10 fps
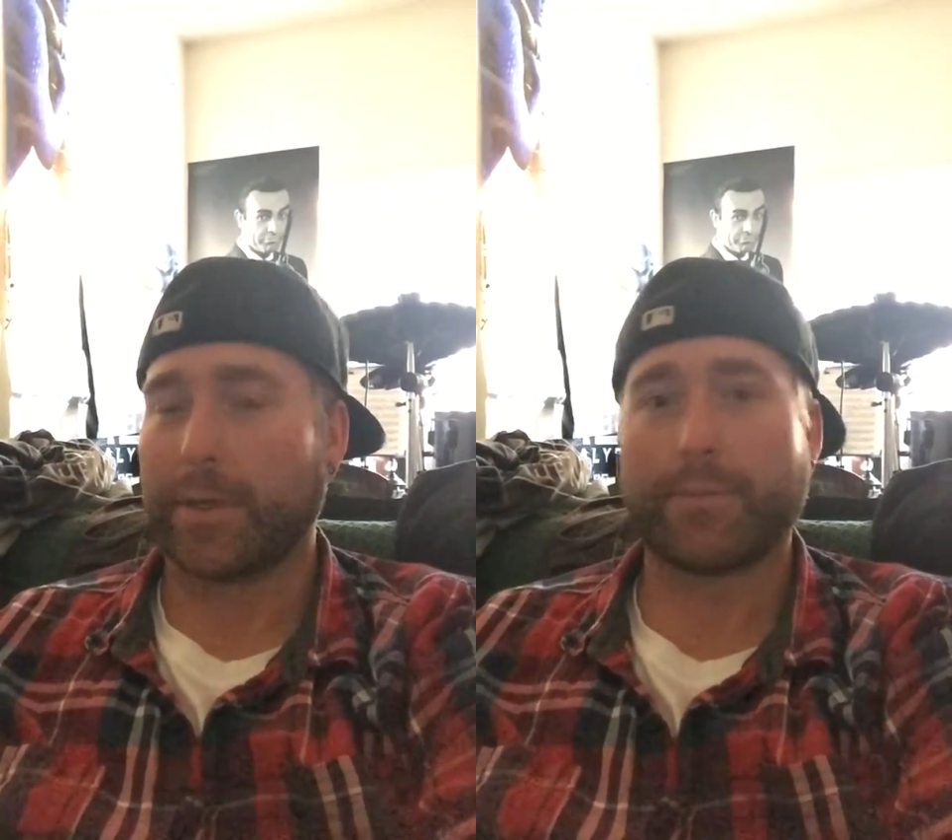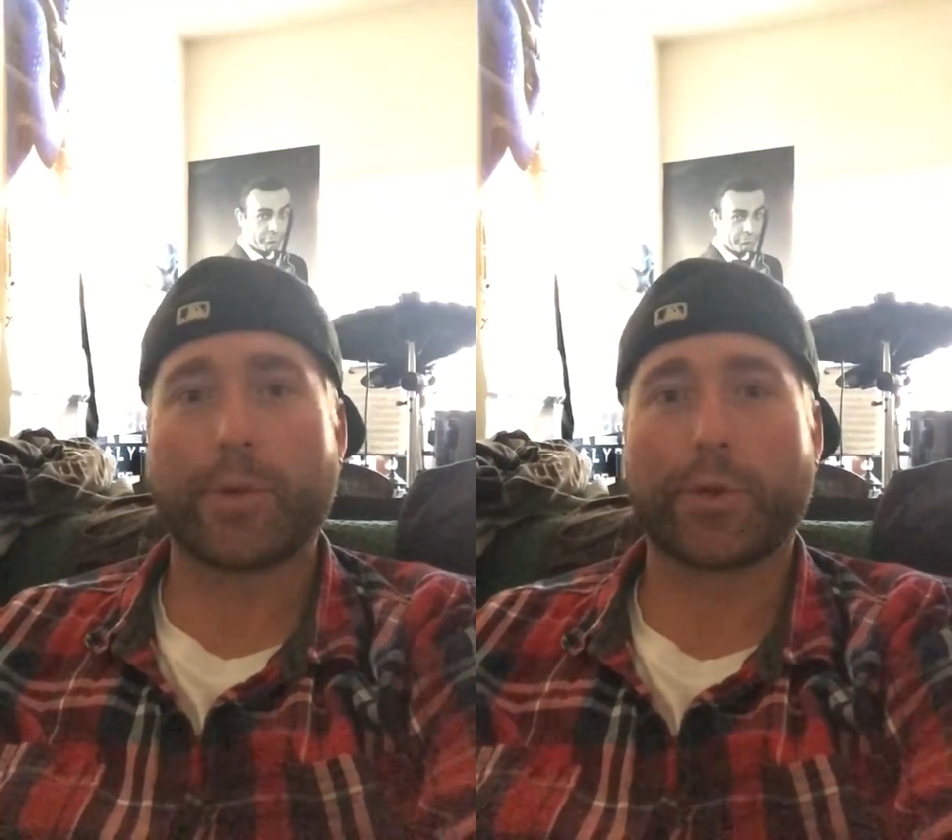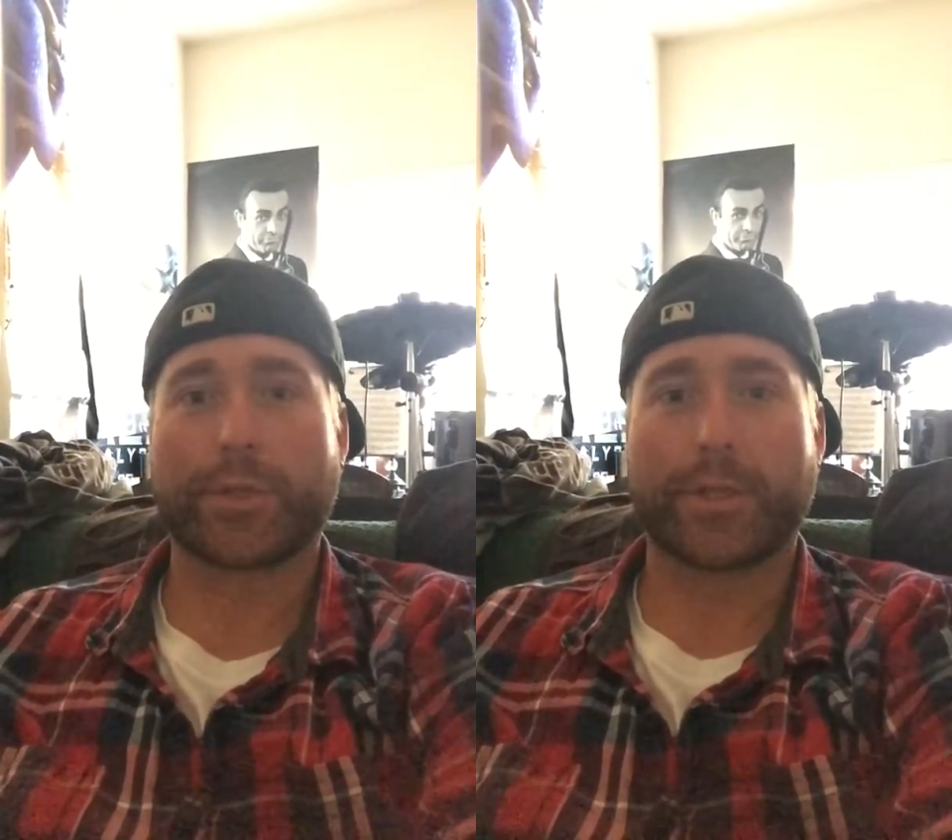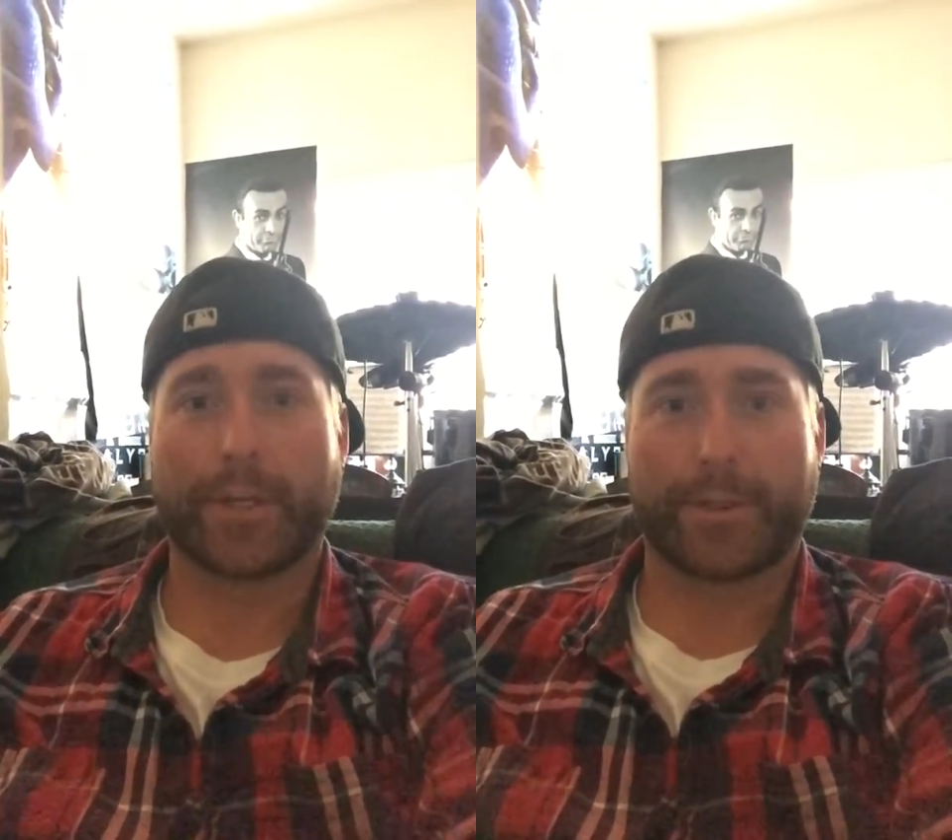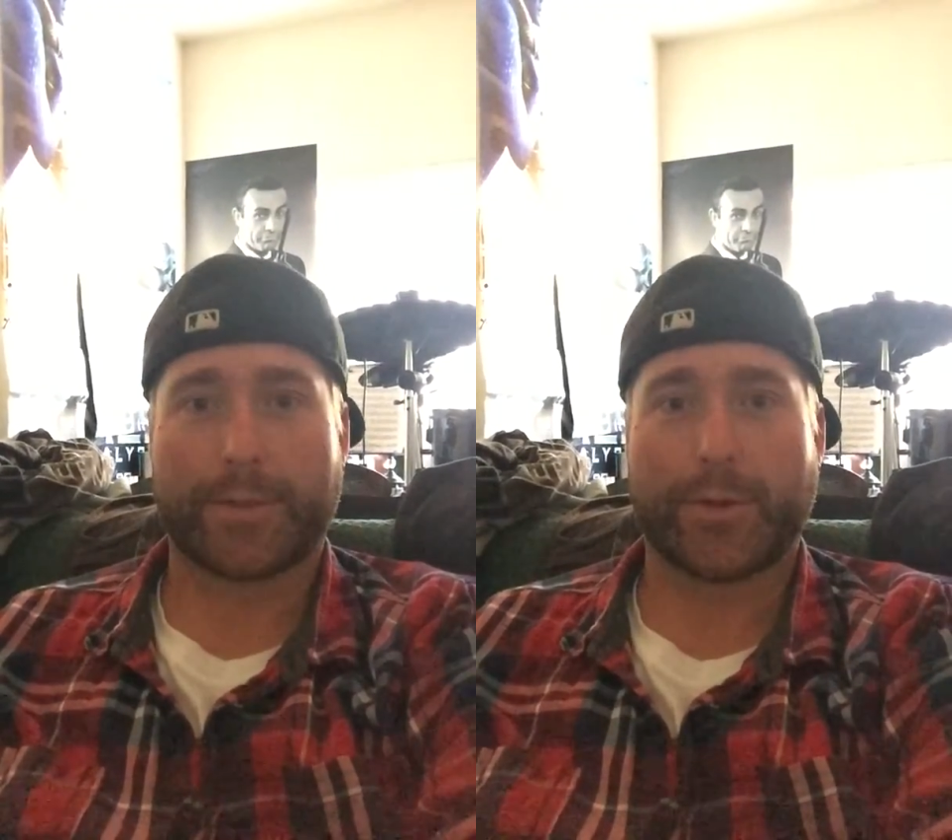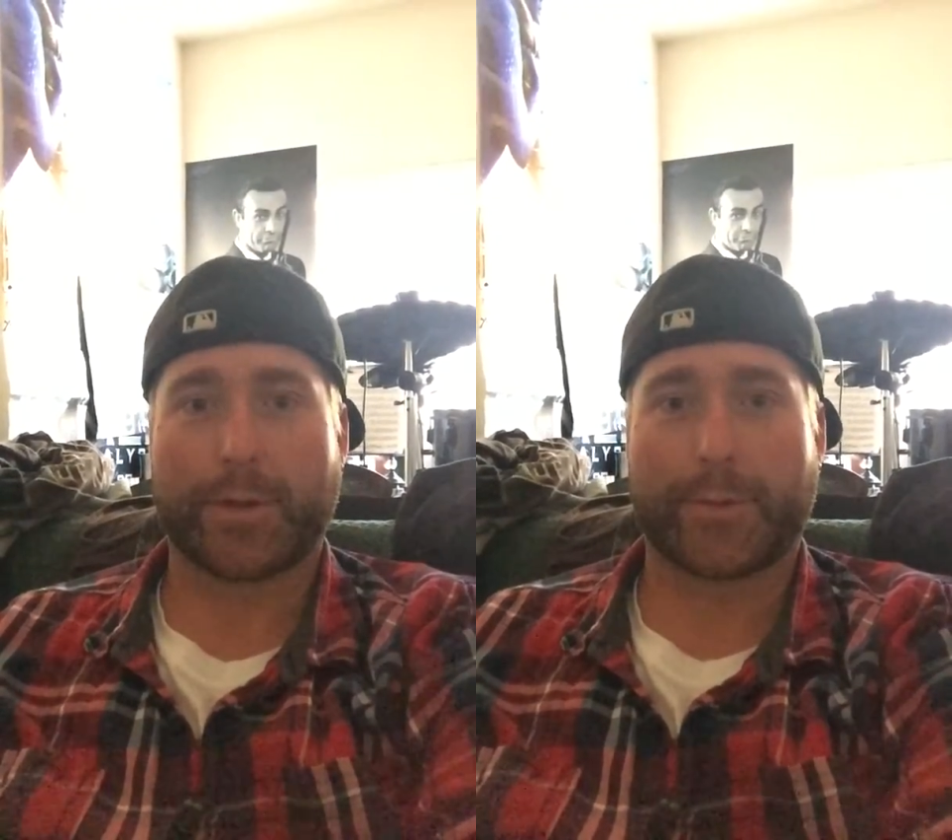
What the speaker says: of bullshit, so to